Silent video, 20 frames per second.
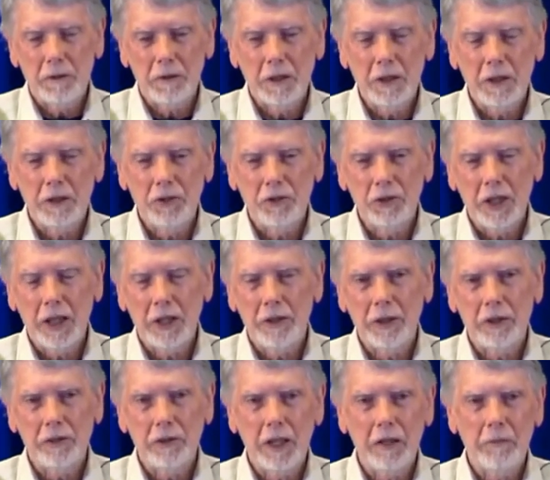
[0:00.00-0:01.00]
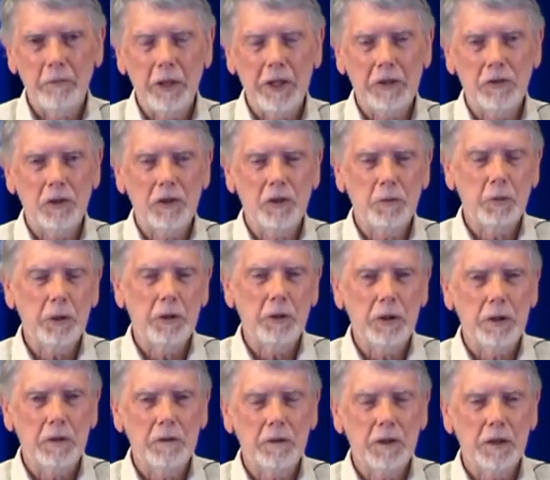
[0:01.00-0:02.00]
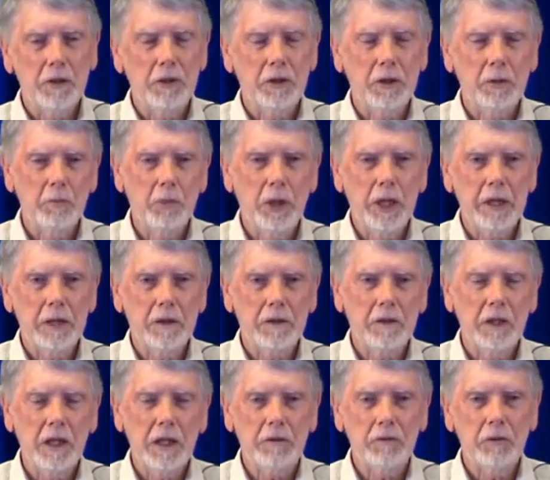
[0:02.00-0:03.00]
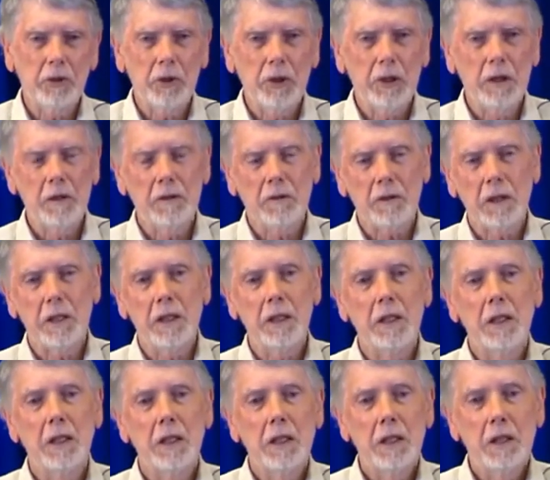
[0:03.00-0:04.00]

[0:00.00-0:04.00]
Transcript: You see, the child doesn't have much experience, so it can break its neck very easily